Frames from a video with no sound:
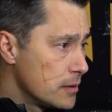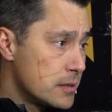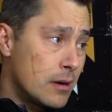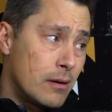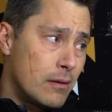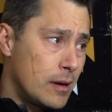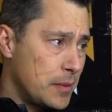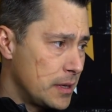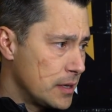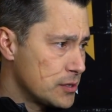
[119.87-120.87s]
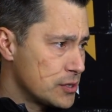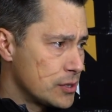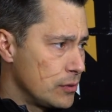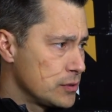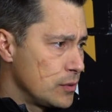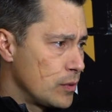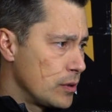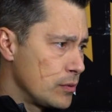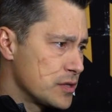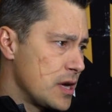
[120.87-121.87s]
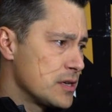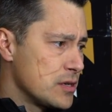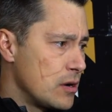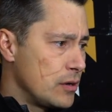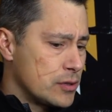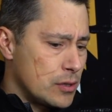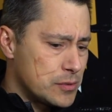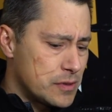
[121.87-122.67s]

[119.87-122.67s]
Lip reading: So, I mean, it just shows you where those guys are in terms